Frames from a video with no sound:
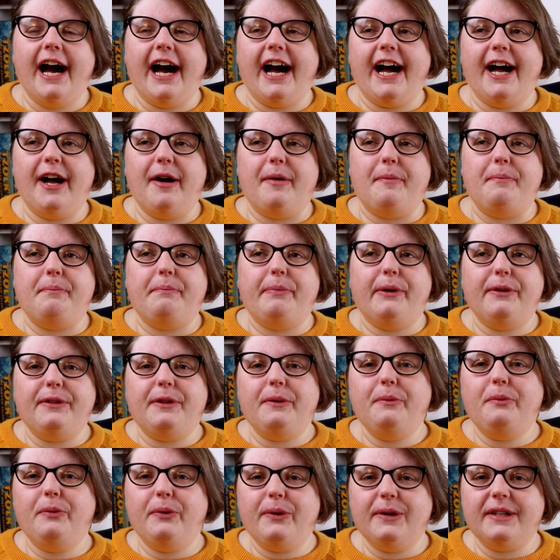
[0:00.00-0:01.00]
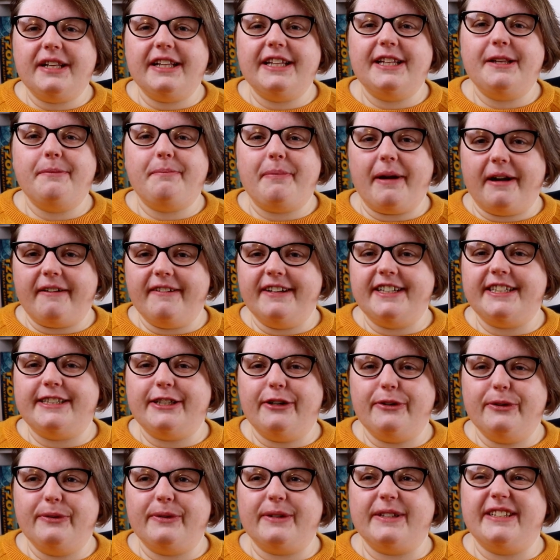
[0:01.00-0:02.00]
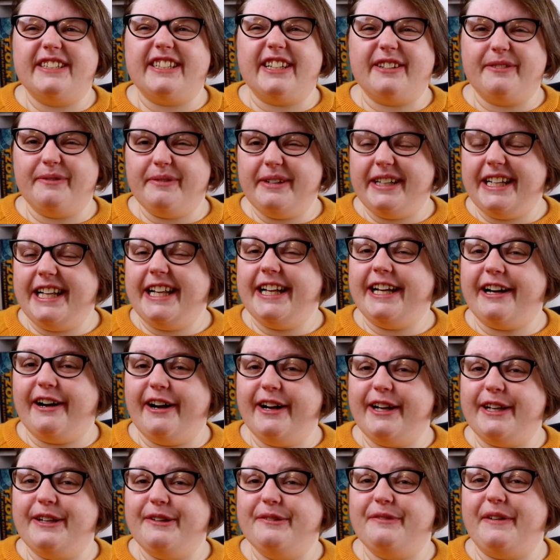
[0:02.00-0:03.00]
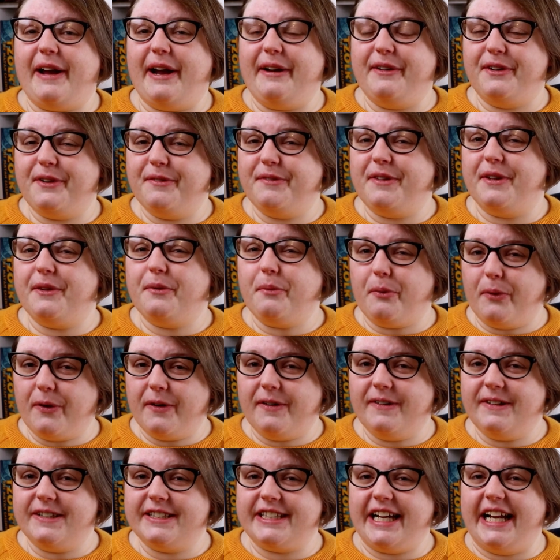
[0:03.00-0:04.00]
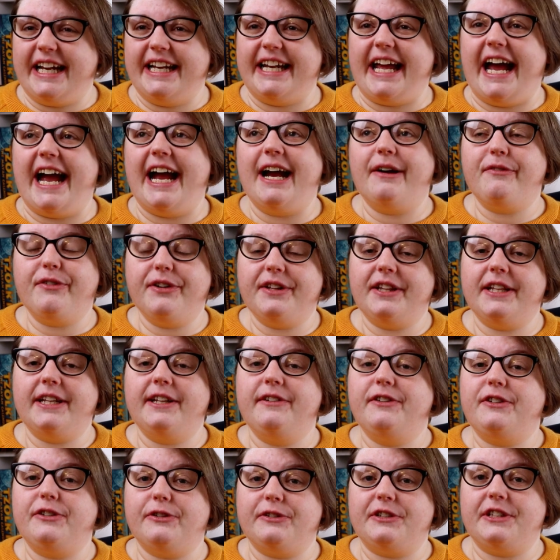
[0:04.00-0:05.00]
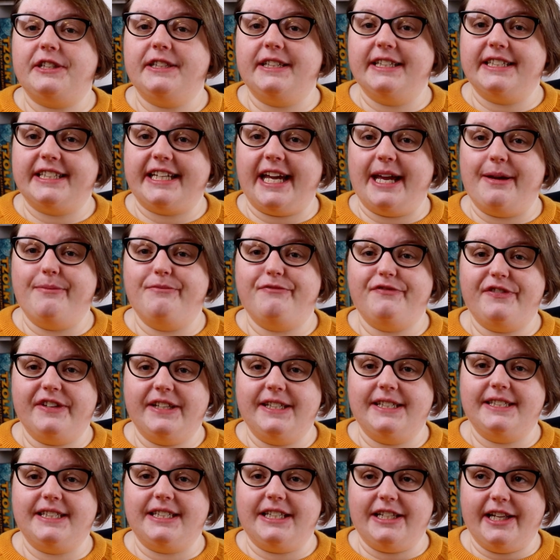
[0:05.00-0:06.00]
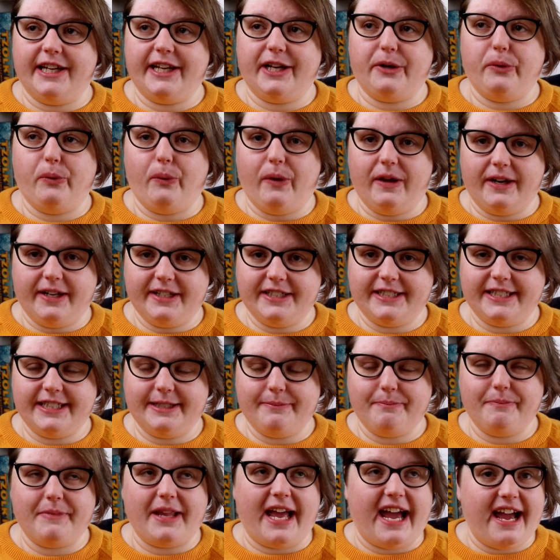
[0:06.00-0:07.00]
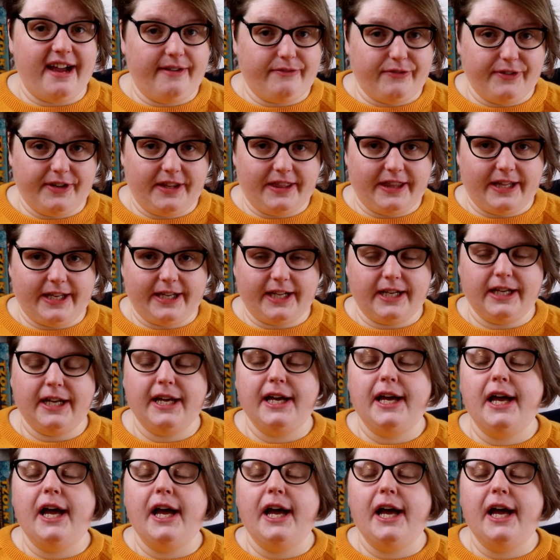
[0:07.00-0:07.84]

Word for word: Um, but the wood and the berry tokens are really kind of out of this world and everything you touch in this game feels like quality. Everything.